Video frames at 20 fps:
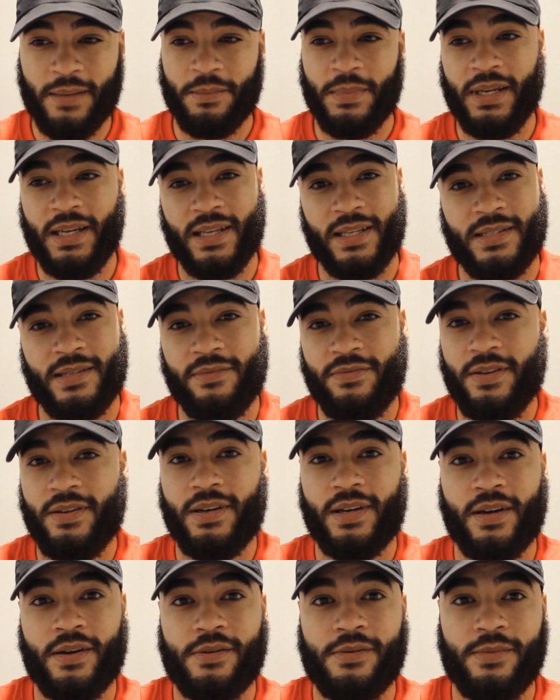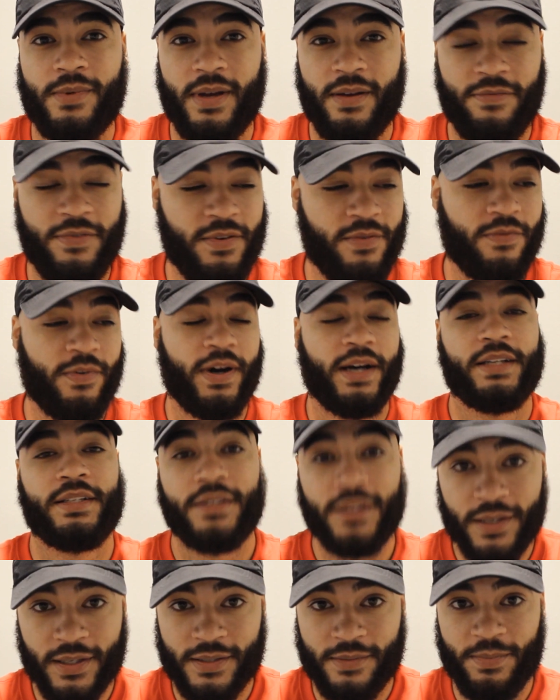Because if you've
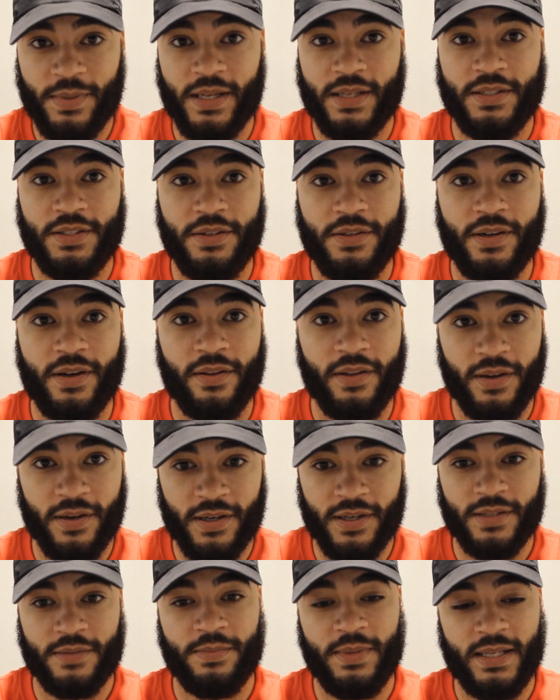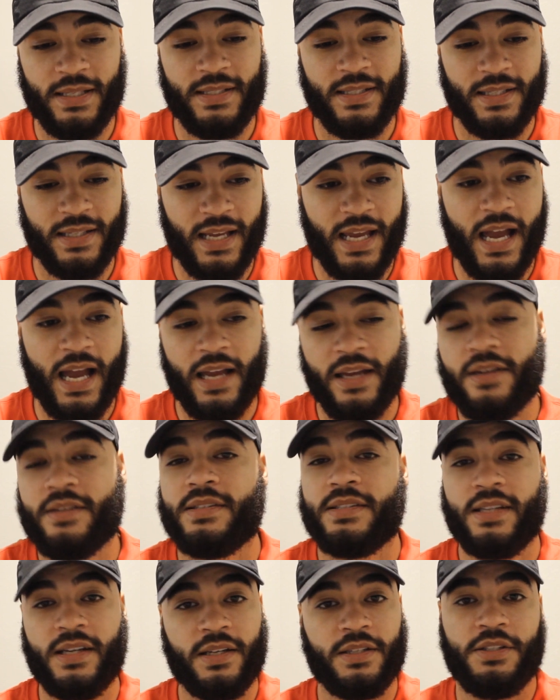watched Errol Spence, you know that Errol Spence is a guy, he'll
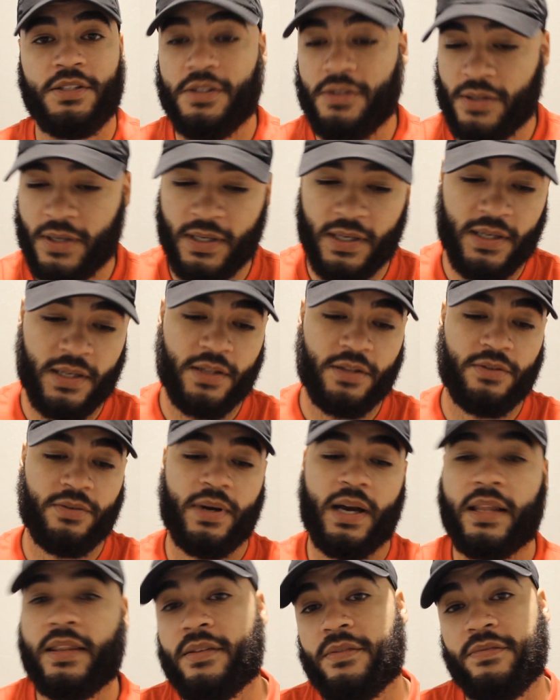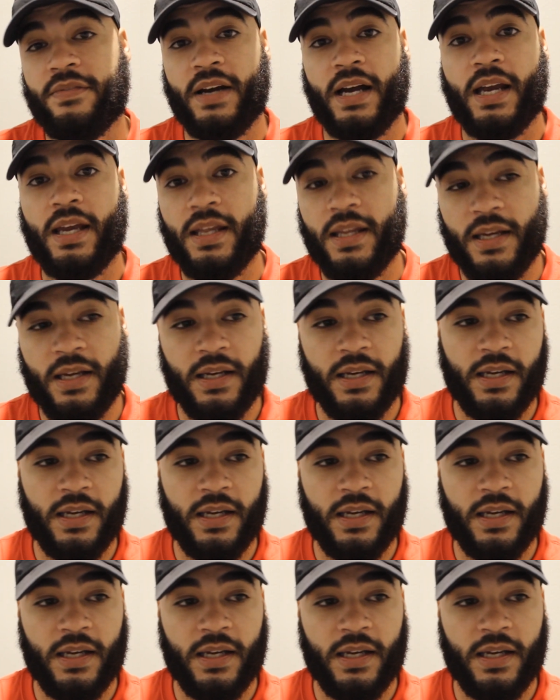touch you throughout the fight.